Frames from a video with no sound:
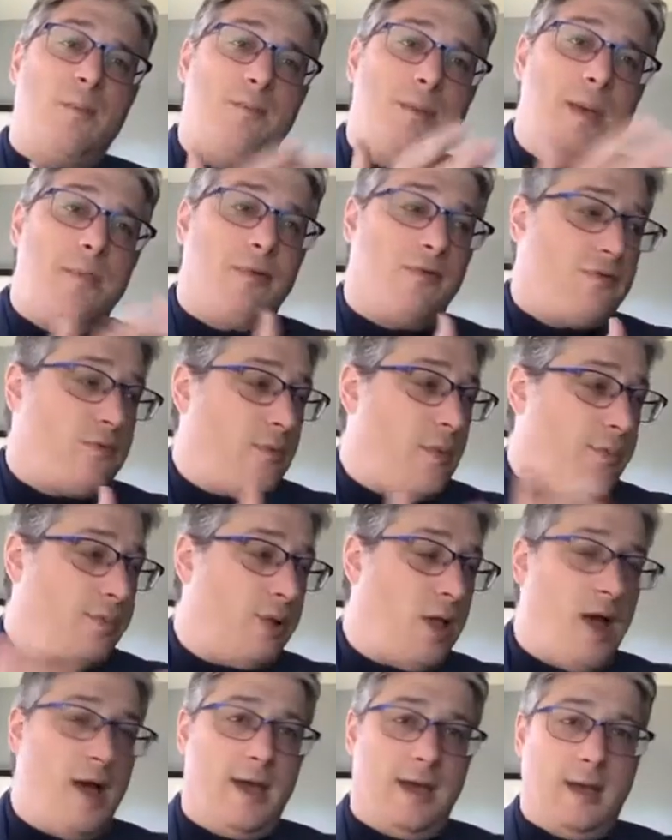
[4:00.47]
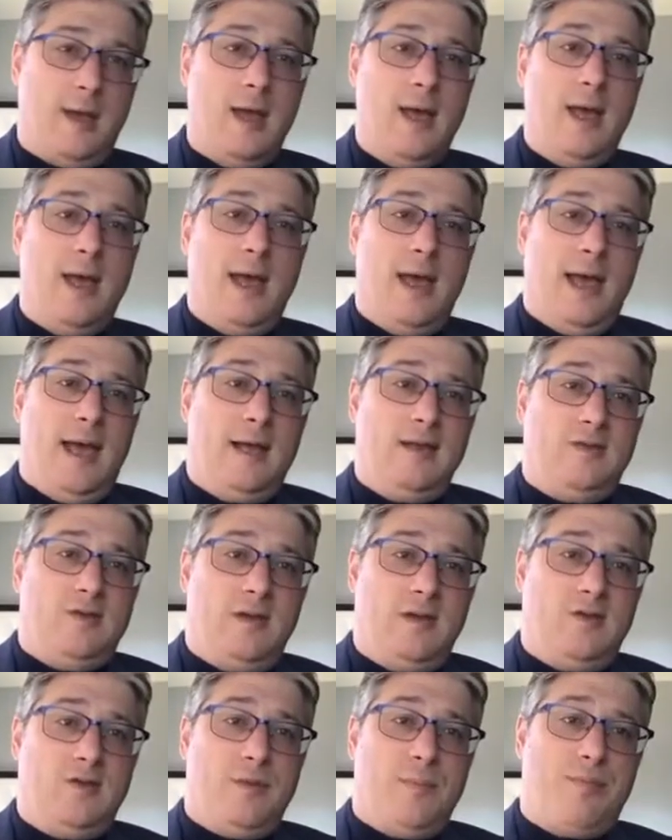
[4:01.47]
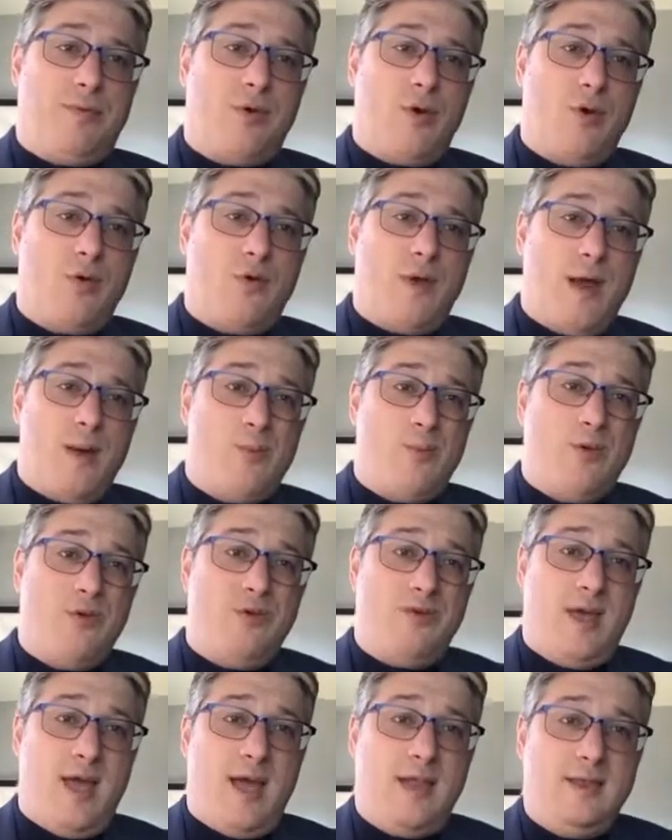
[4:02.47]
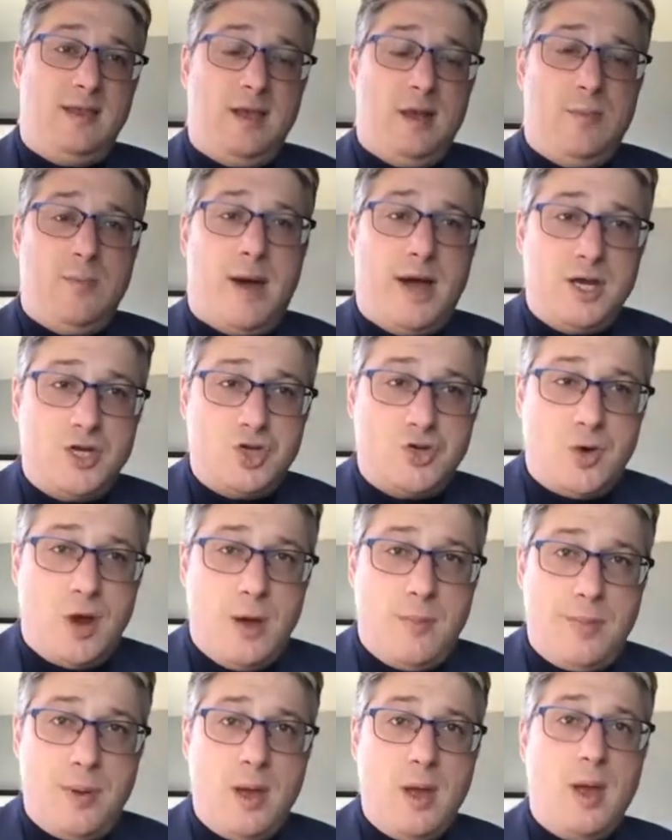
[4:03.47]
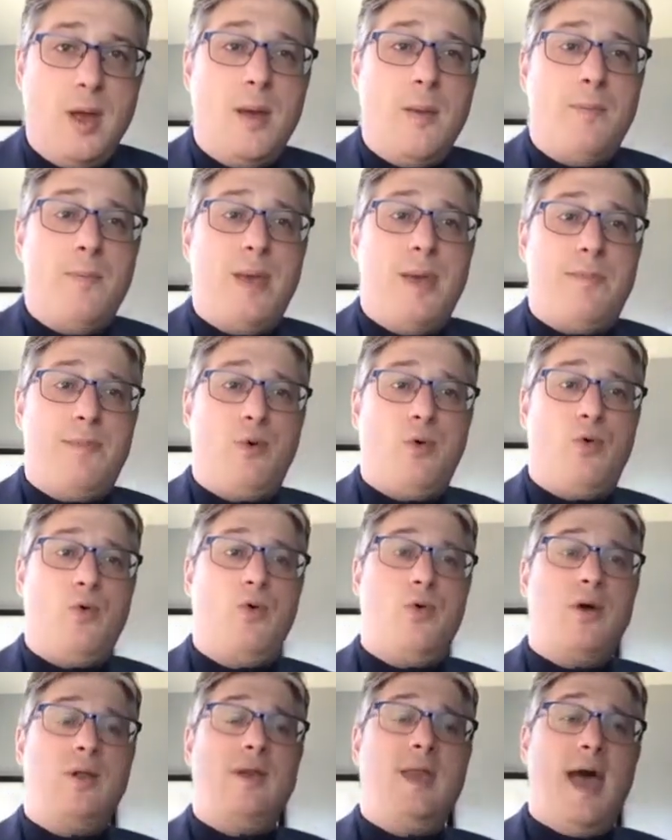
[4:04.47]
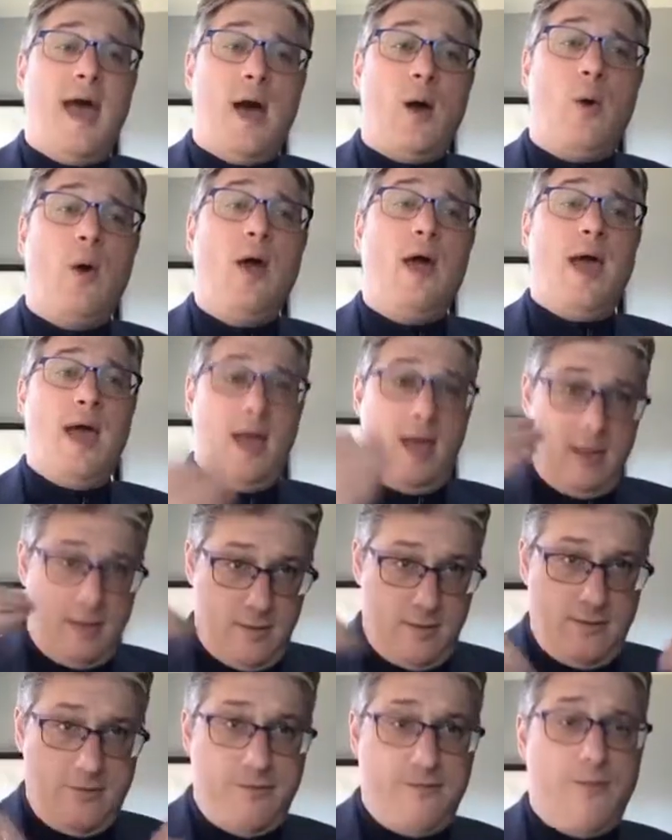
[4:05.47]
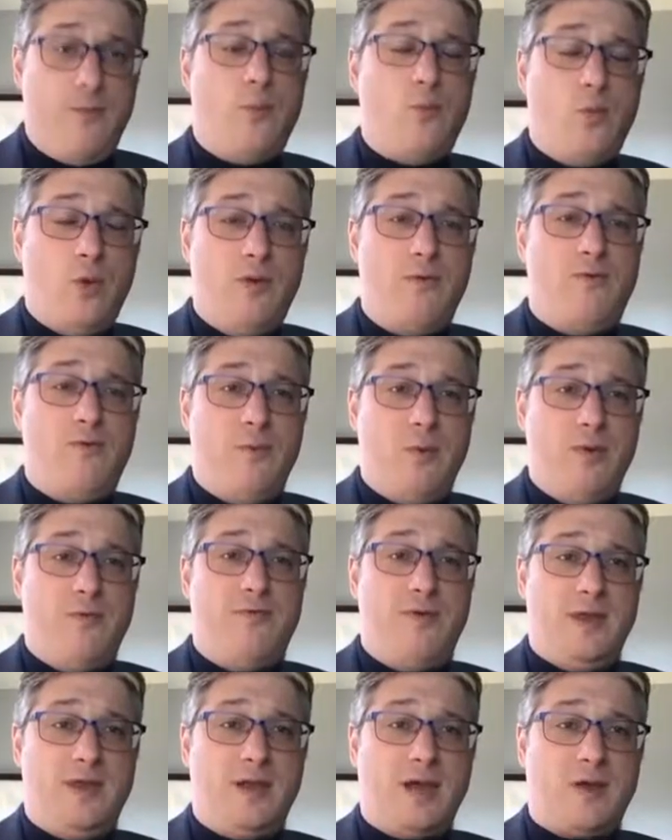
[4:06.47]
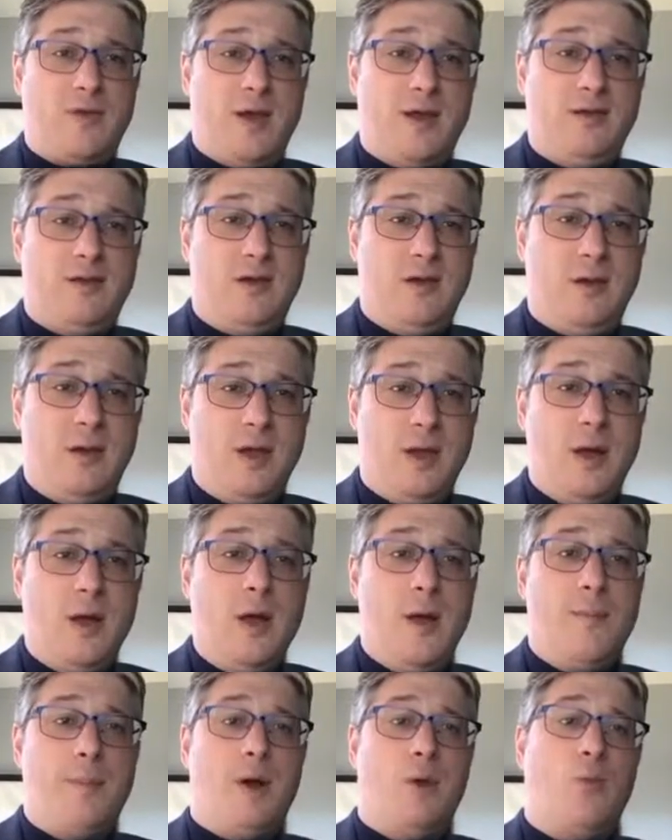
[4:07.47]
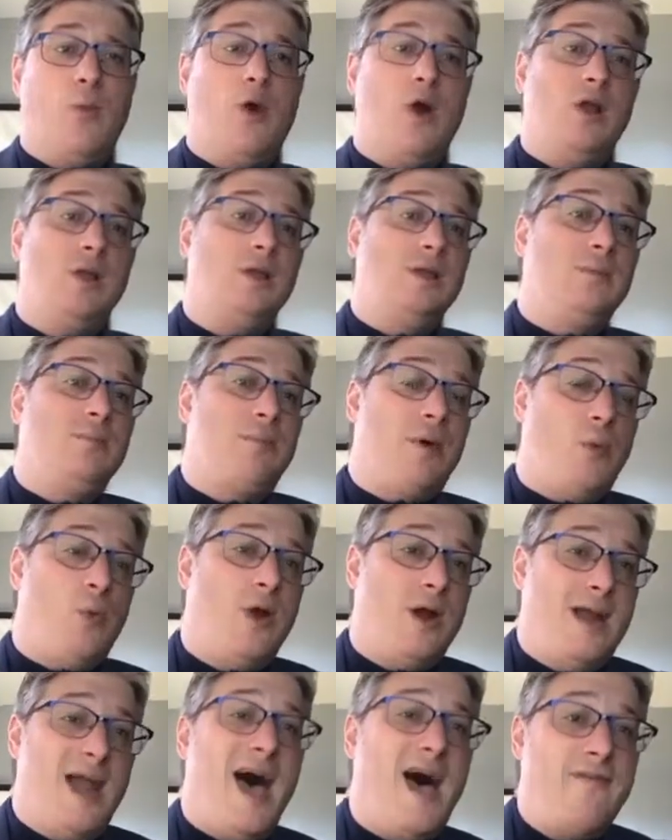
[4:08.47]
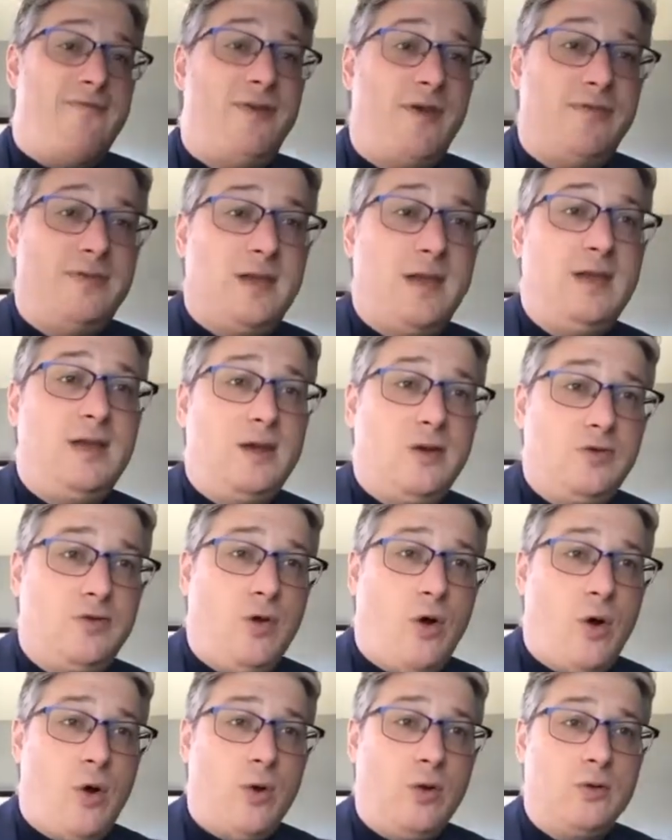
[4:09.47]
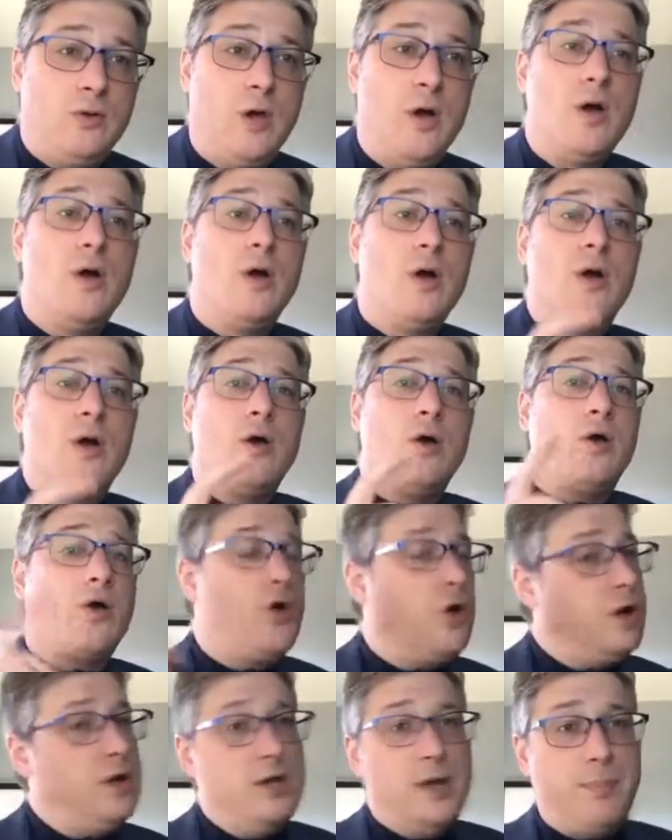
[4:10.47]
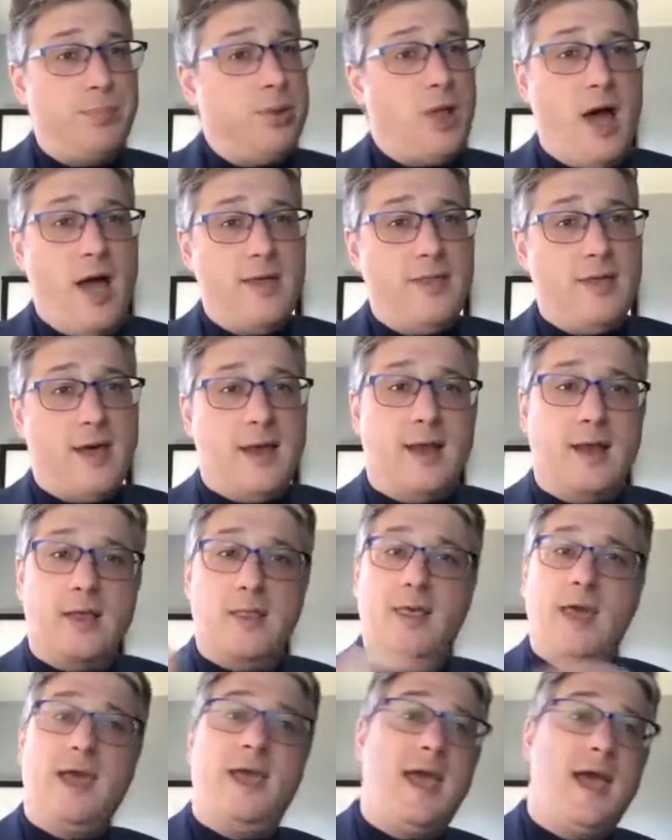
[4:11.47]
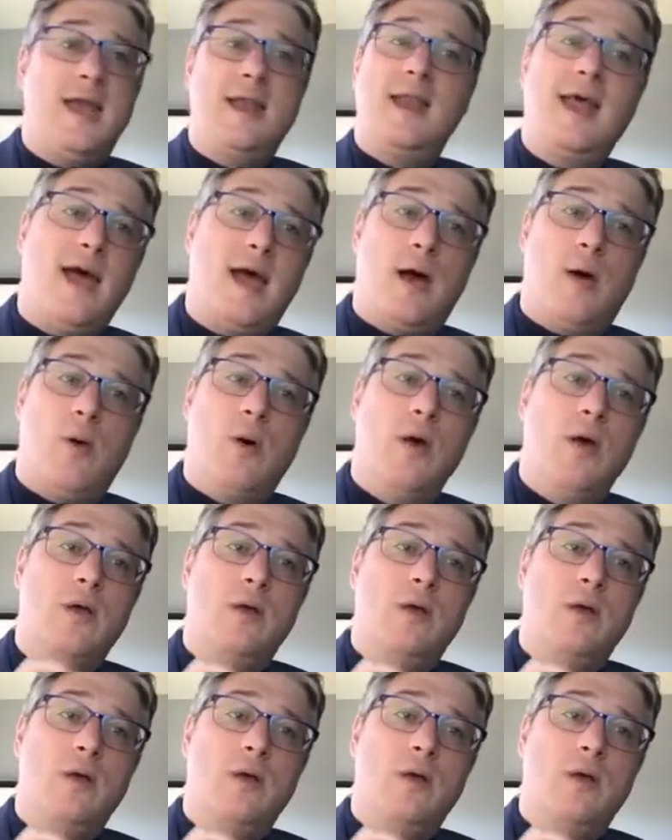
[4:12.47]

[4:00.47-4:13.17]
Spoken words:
people from applying. And since the program was ended by Trump, people who would now would fit the criteria but were not 15 years old couldn't apply then. They can now.